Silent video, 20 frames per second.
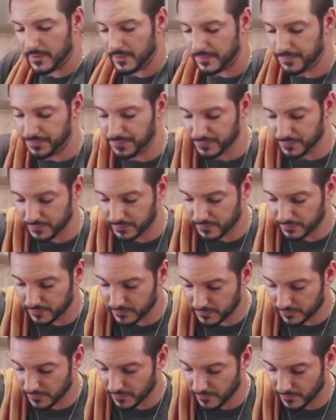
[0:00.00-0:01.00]

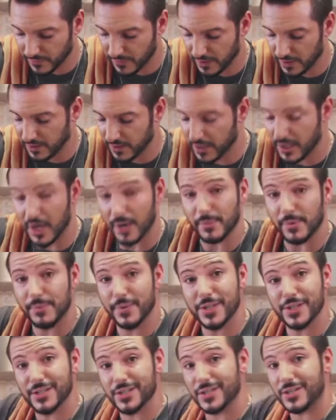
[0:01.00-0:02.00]
a couple of
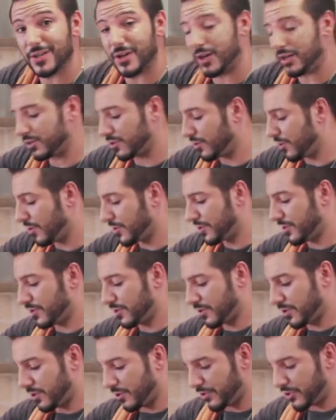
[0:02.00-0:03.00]
pinches of salt,
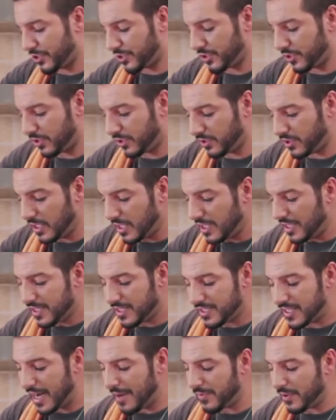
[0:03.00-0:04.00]
kosher salt.
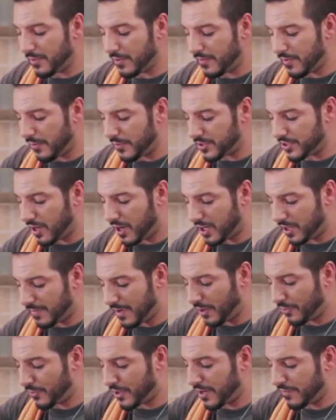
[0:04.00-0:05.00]
Same thing we've always talked
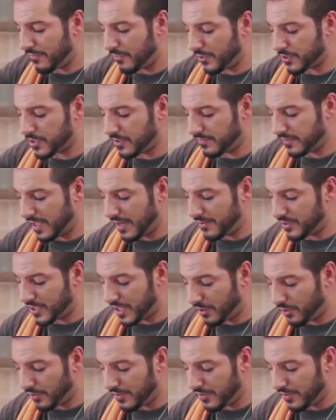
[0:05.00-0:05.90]
about, reinforce the flavors. You got all